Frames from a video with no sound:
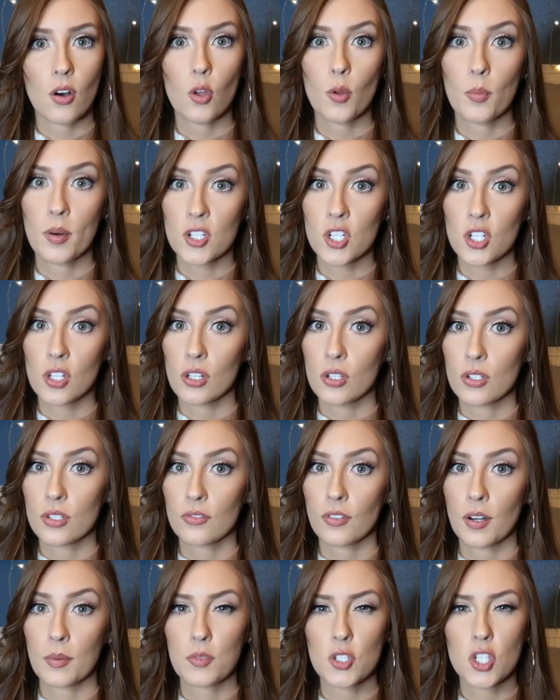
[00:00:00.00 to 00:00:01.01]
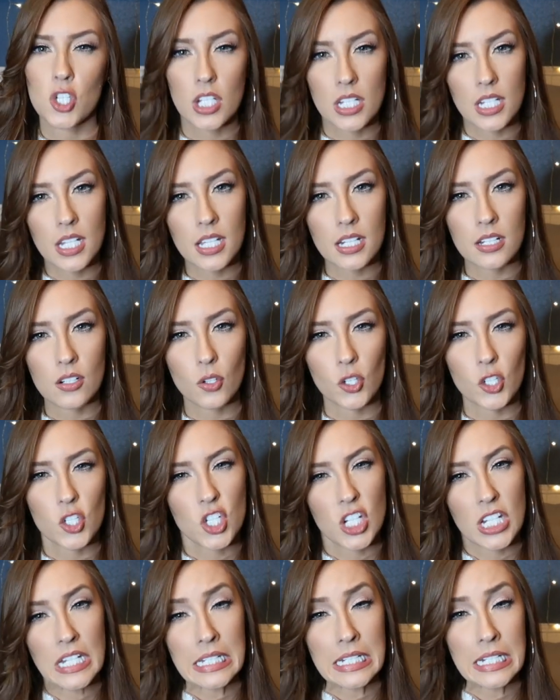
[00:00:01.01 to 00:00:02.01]
whole bunch of clothes from Shein, or
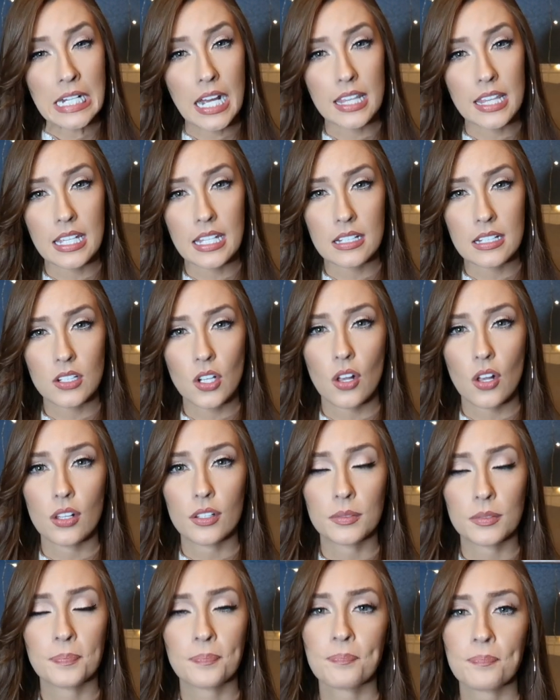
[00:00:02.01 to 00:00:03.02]
Sheen, I think it's called.